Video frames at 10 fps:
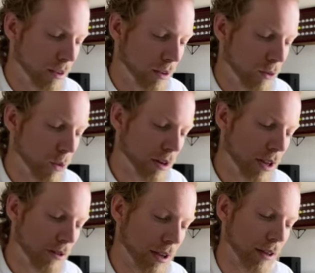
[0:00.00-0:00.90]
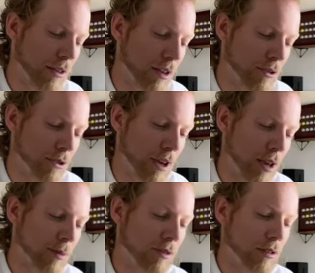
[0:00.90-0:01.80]
"One evening at the kitchen
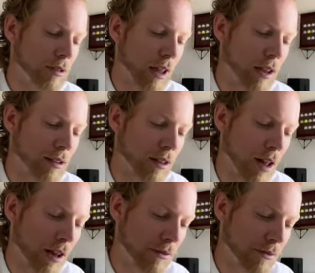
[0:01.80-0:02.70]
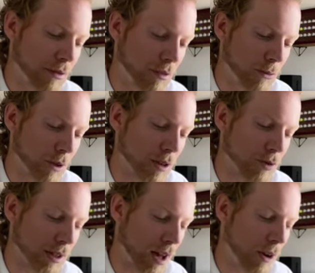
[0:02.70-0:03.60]
table, late in life, when he was
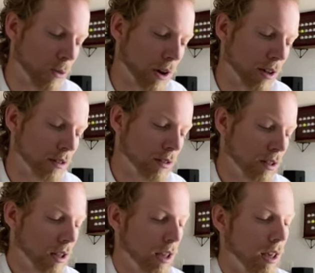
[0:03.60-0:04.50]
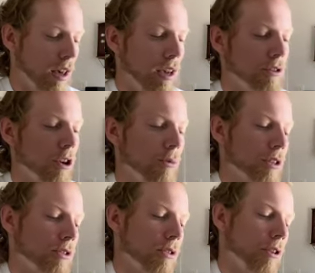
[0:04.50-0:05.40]
not well, he told me a
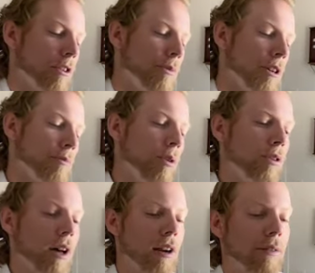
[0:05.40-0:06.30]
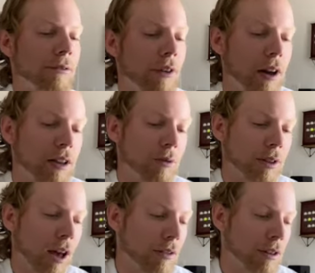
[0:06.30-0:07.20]
story of being pulled out of a fight he was
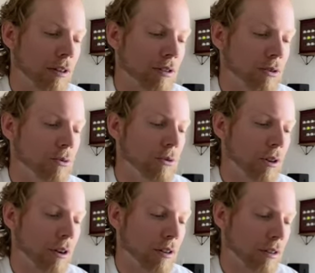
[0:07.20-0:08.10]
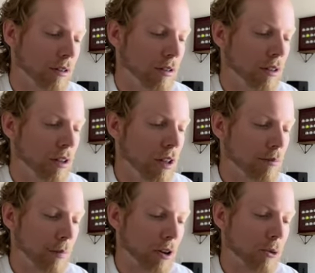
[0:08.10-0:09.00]
having in the schoolyard.
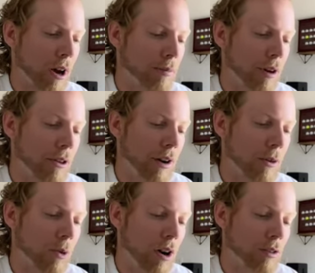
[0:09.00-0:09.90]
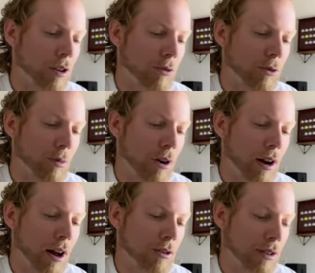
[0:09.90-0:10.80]
My grandmother had walked over from our
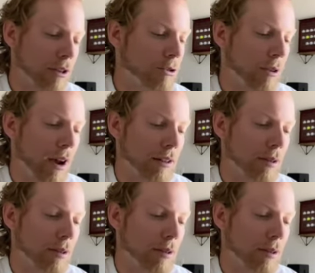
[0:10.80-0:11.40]
house and dragged him